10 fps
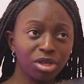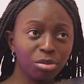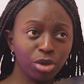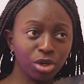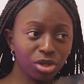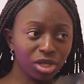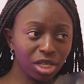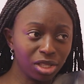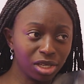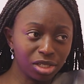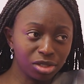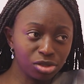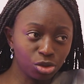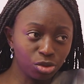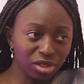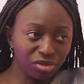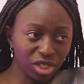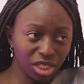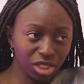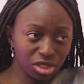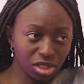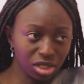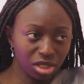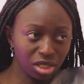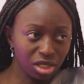you can barely get, like, a two-week vacation.